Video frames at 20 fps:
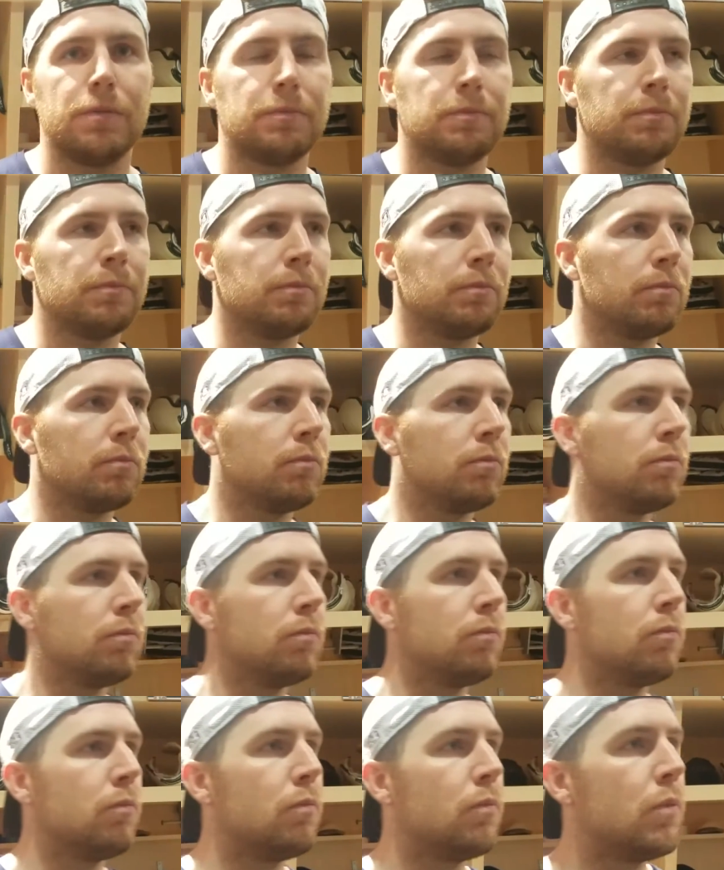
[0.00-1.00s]
Nice to see
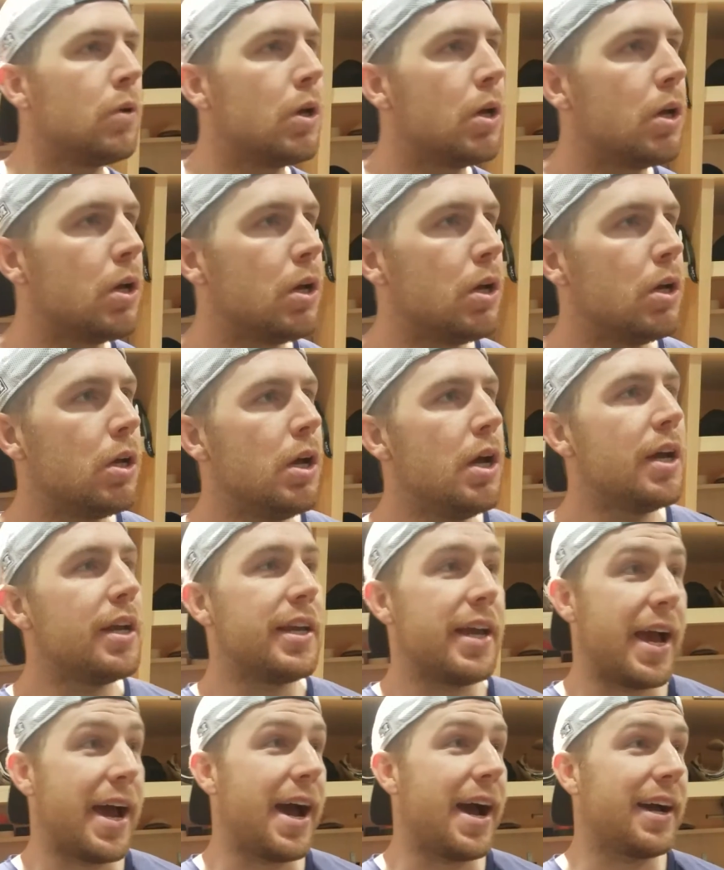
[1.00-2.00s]
Ruby get one.
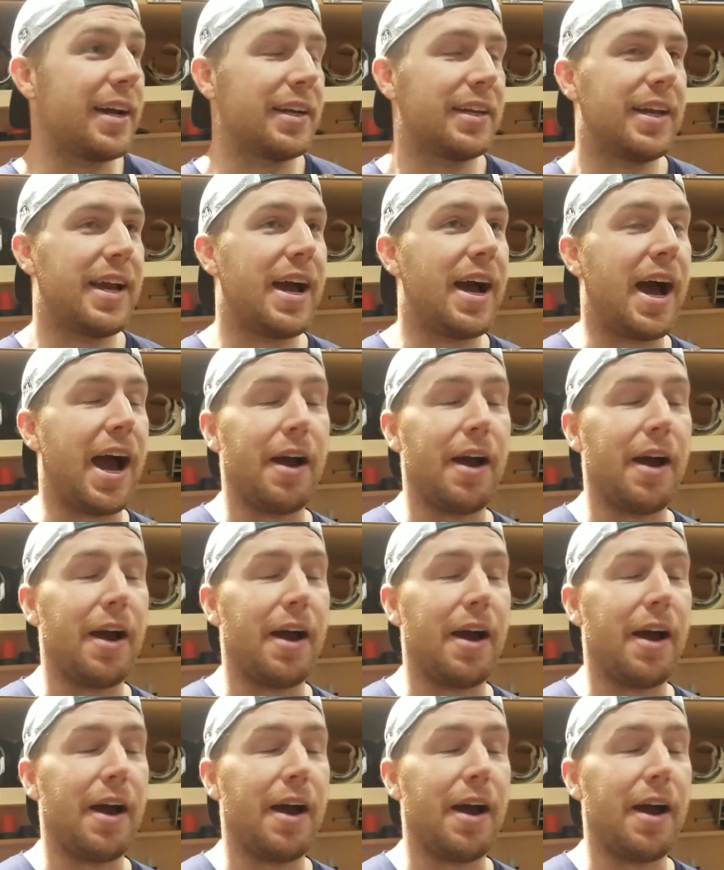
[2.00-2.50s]
Yeah, yeah.